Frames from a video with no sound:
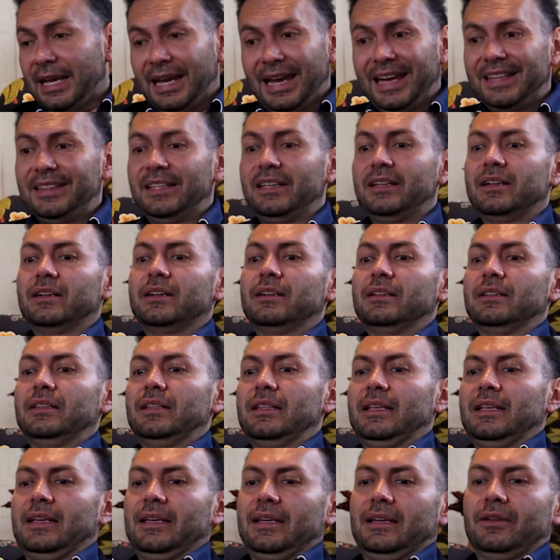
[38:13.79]
and they are
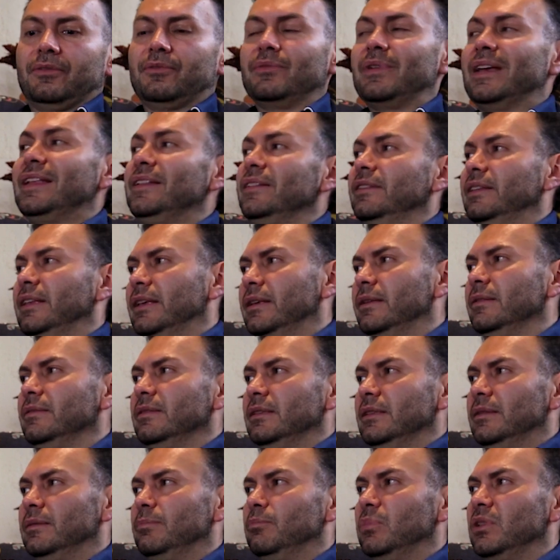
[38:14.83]
renting
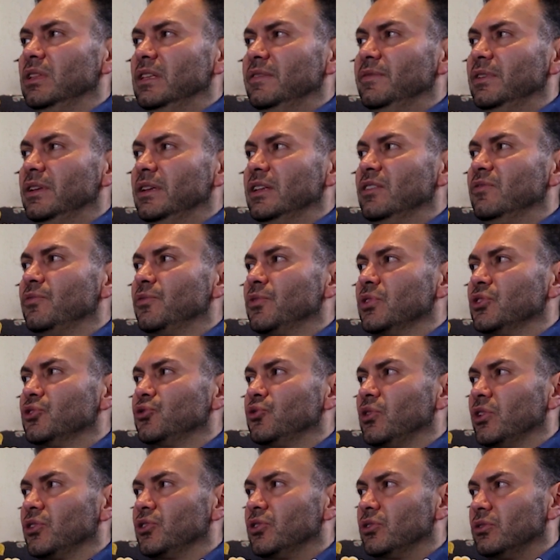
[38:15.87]
Bolivian
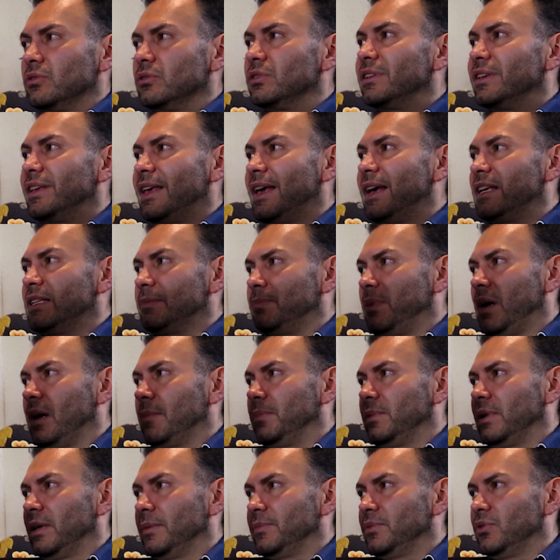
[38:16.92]
infrastructure, the gas
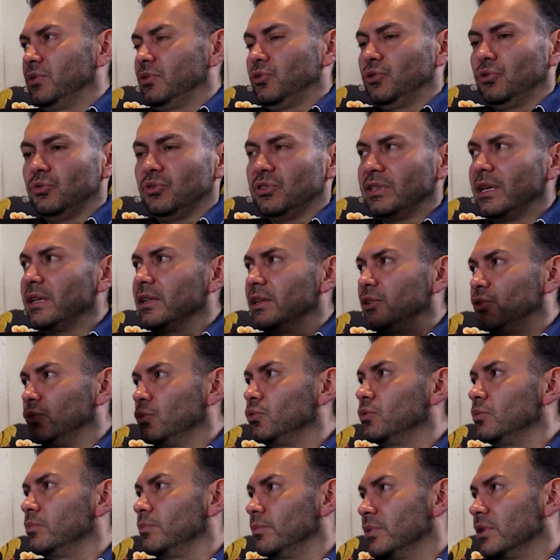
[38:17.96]
pipelines, to sell it
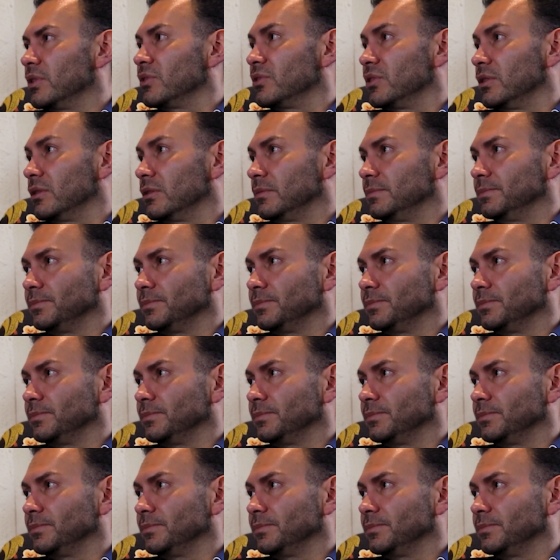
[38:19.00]
to Brazil.